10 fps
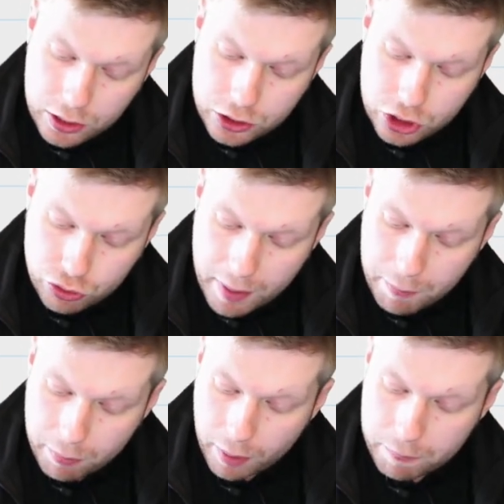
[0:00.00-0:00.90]
So just
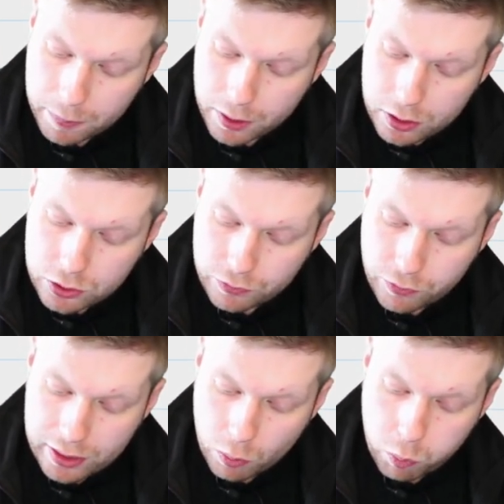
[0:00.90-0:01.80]
remember, to
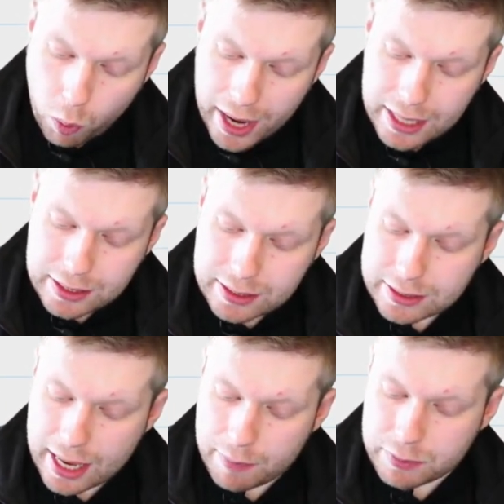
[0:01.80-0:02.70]
find the
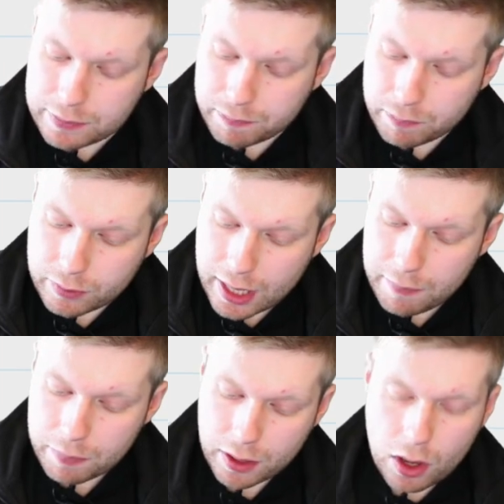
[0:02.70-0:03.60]
y-intercept,
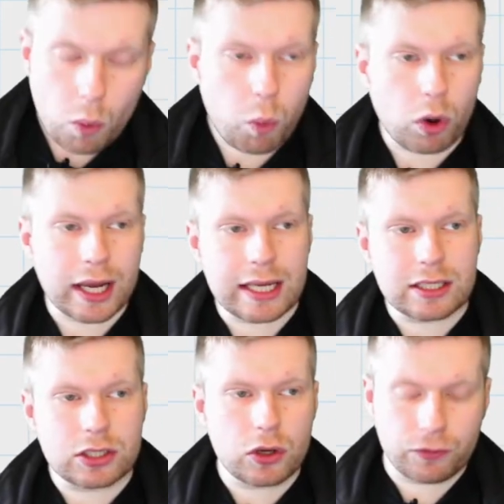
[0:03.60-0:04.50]
okay, what I need
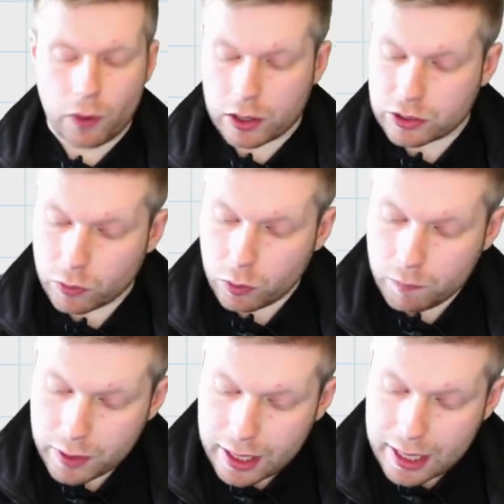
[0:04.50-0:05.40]
to do first of
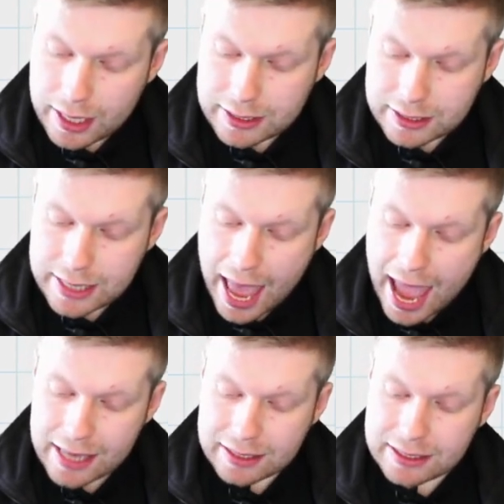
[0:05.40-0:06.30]
all is
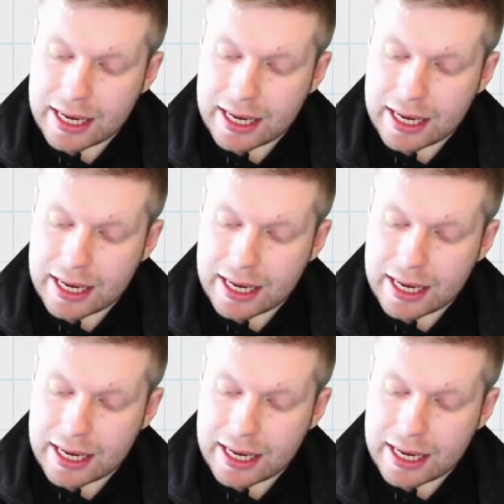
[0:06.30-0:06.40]
set